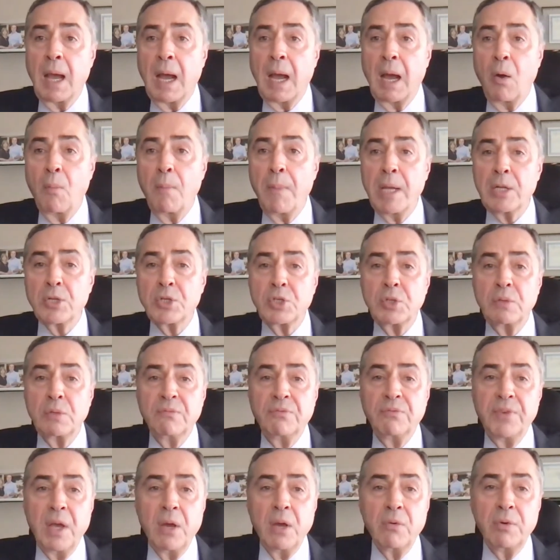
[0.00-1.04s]
I'll
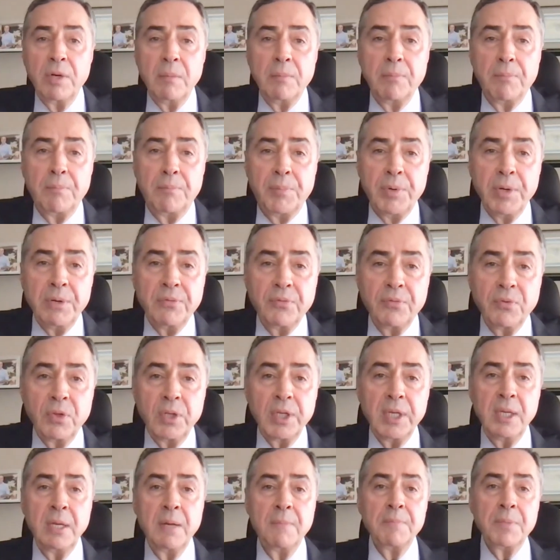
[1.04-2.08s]
mention very
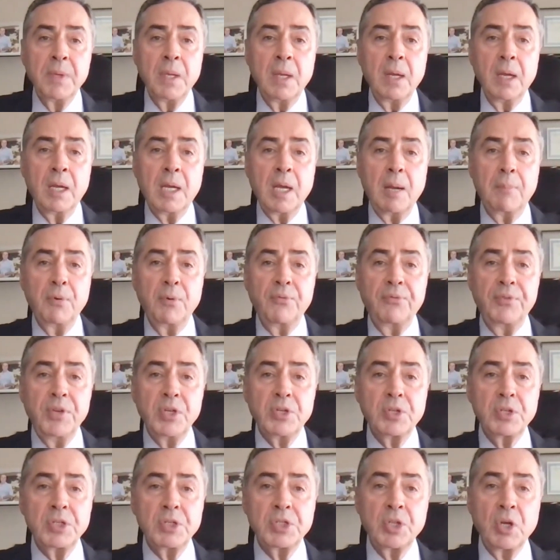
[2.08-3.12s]
briefly a couple
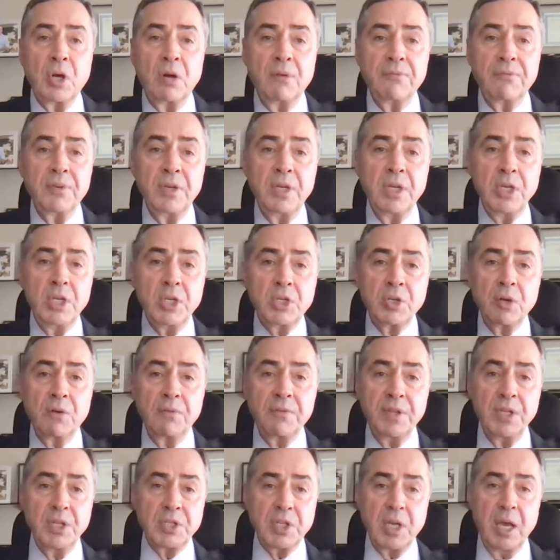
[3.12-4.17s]
features of each of
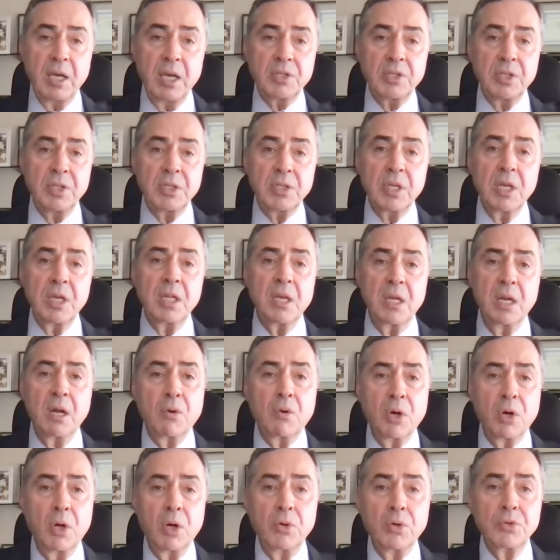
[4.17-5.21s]
these axes, and then
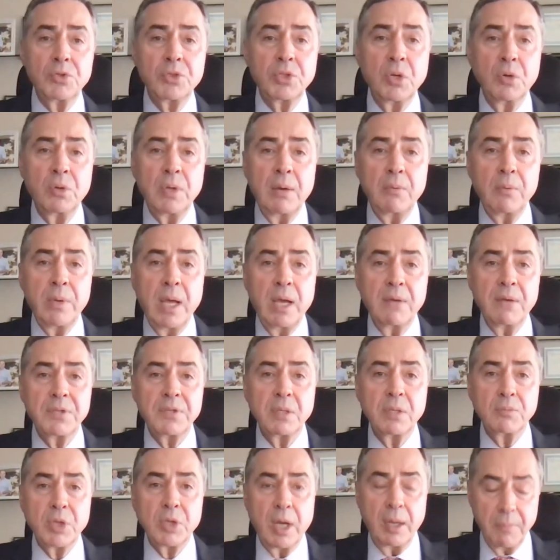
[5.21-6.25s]
I'll close so that we have
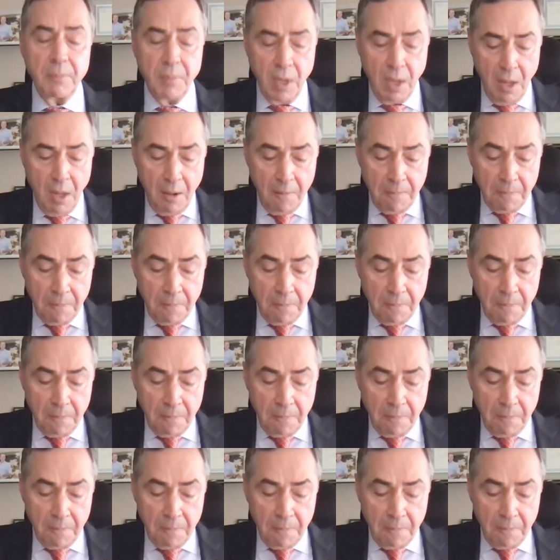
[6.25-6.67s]
some time.